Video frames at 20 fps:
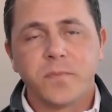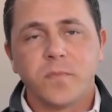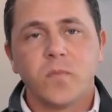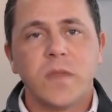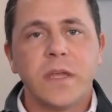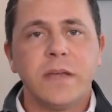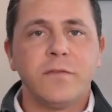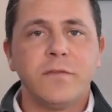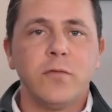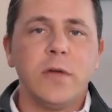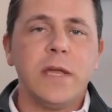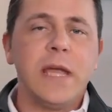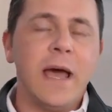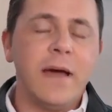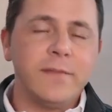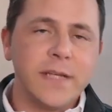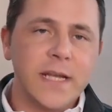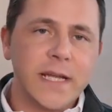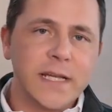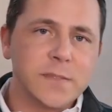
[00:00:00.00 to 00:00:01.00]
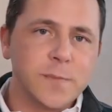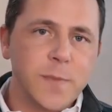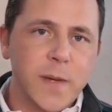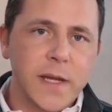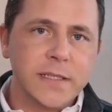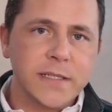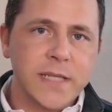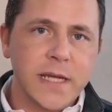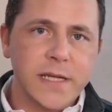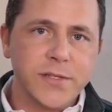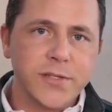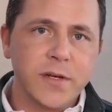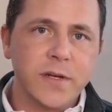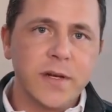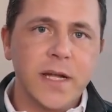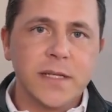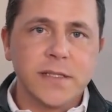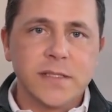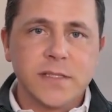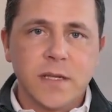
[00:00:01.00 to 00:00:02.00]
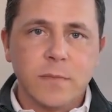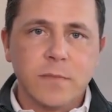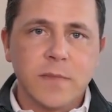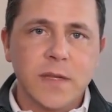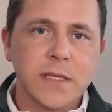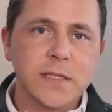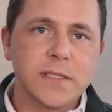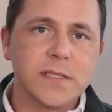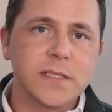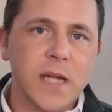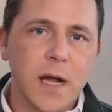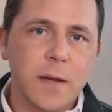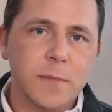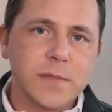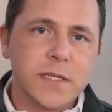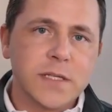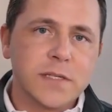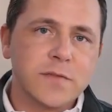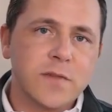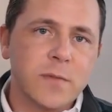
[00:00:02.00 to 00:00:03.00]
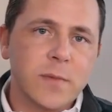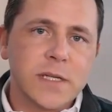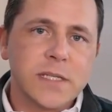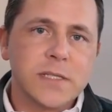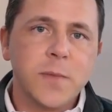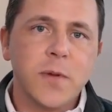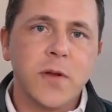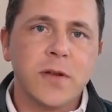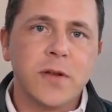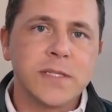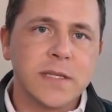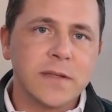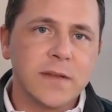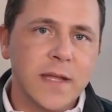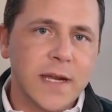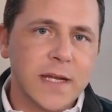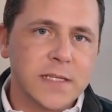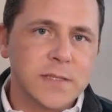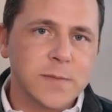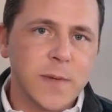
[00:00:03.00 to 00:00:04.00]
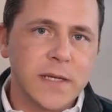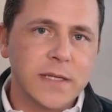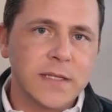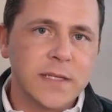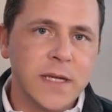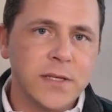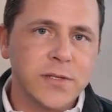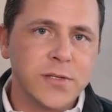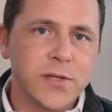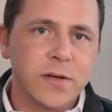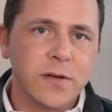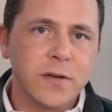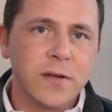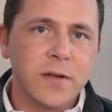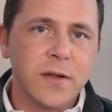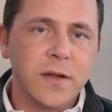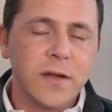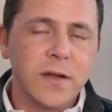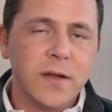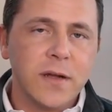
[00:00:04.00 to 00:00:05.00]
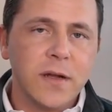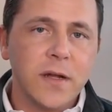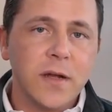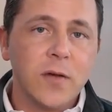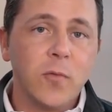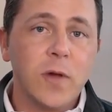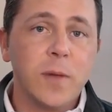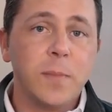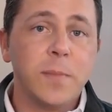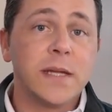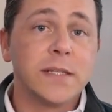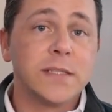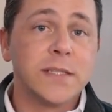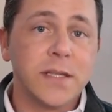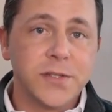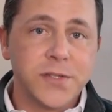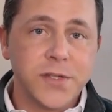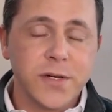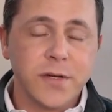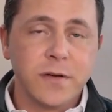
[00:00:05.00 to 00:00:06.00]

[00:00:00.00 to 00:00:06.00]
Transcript: If we have an expectation and something stops us from experiencing that expectation, we pay attention.